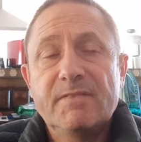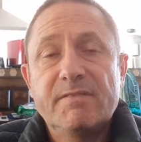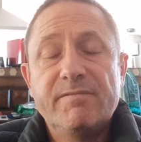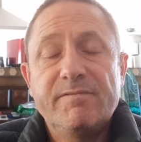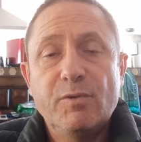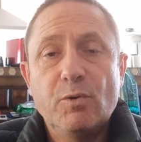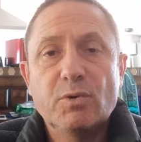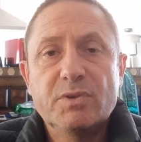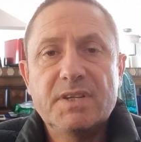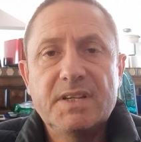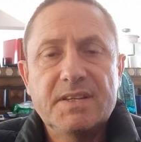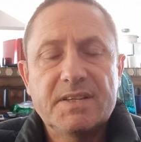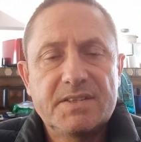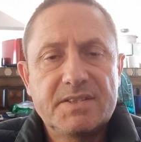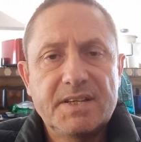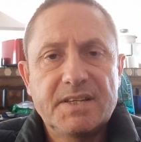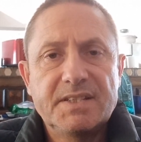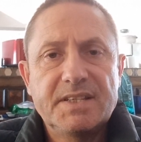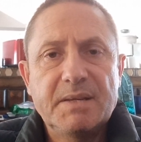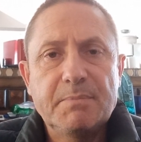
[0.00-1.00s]
14 to
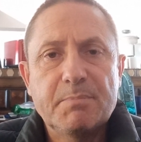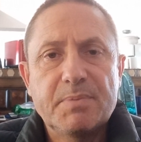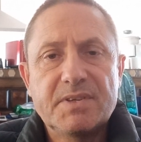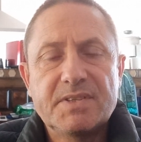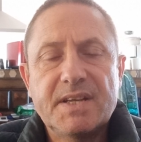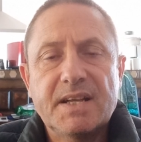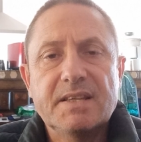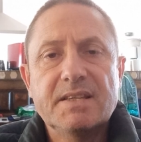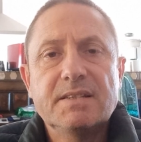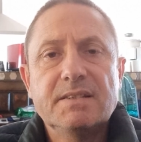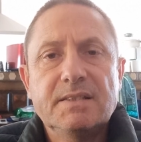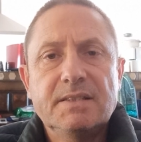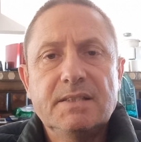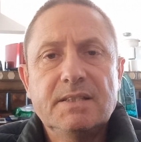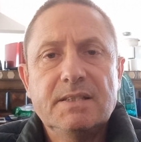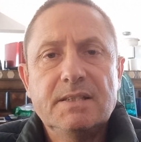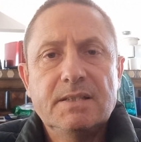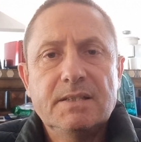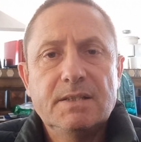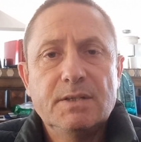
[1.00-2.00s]
16%
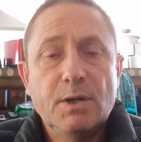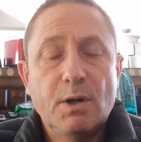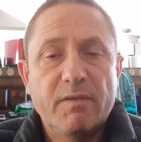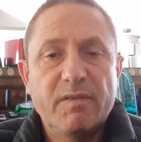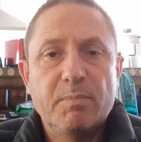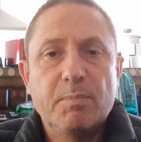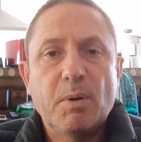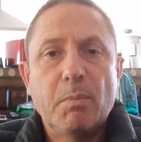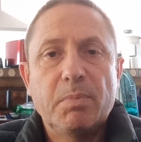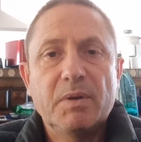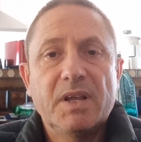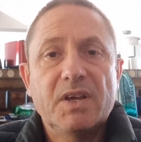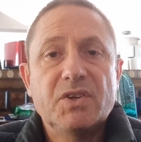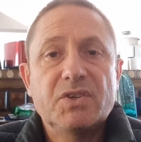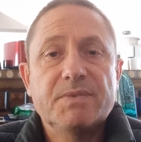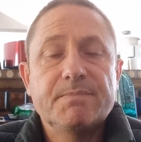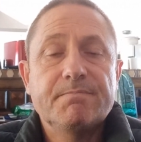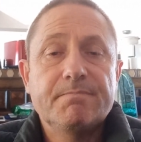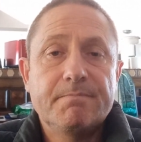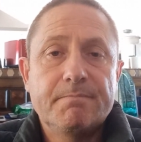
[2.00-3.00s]
of the
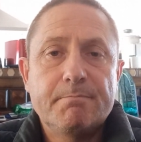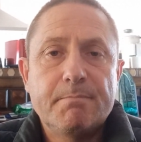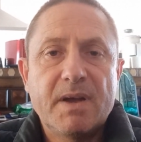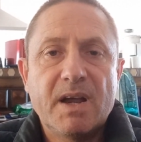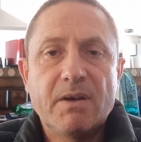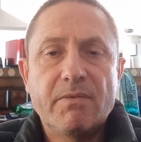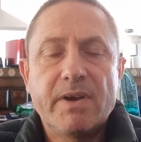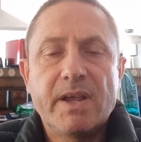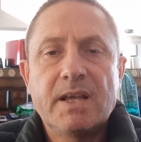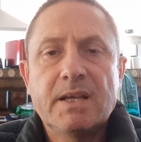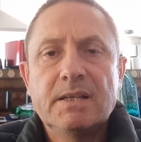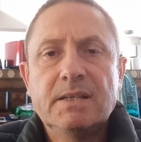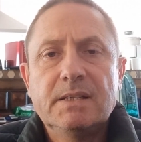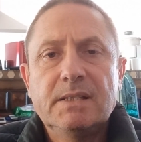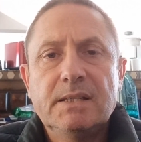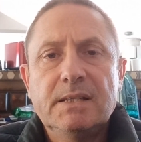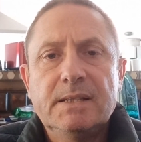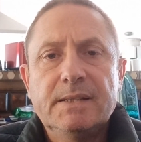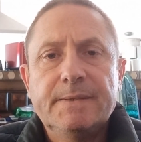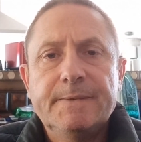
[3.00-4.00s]
population, Maori.
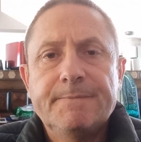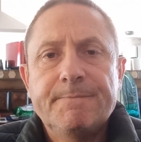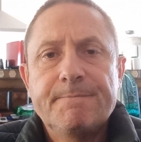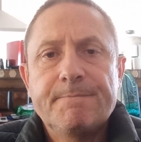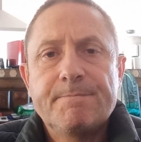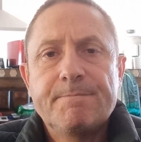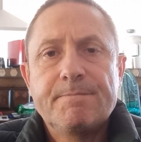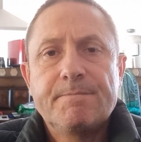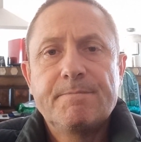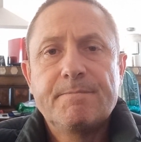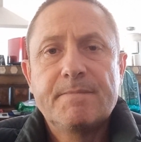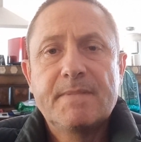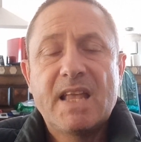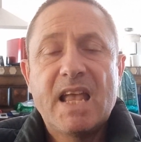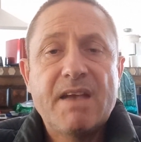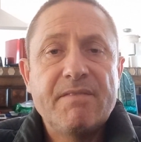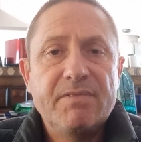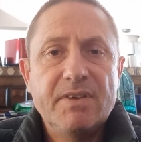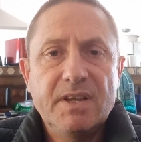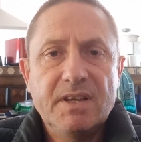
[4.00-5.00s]

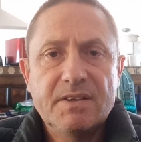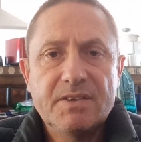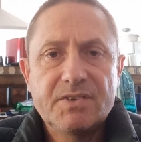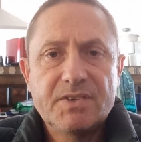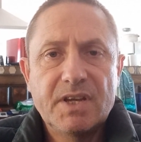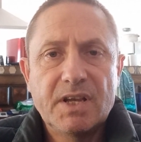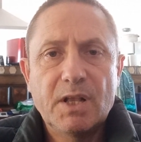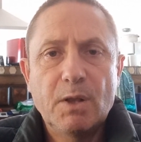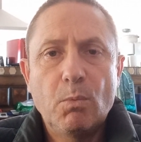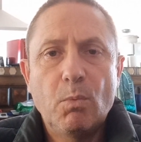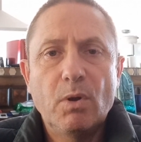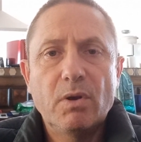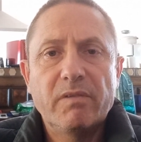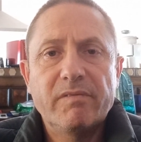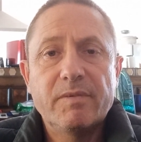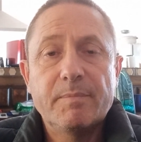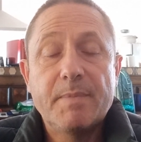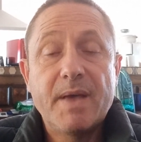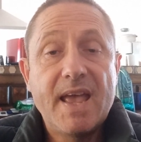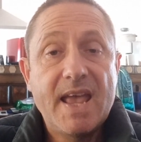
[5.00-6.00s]
Every single one of
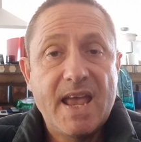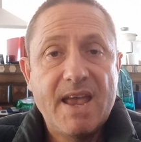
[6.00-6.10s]
them,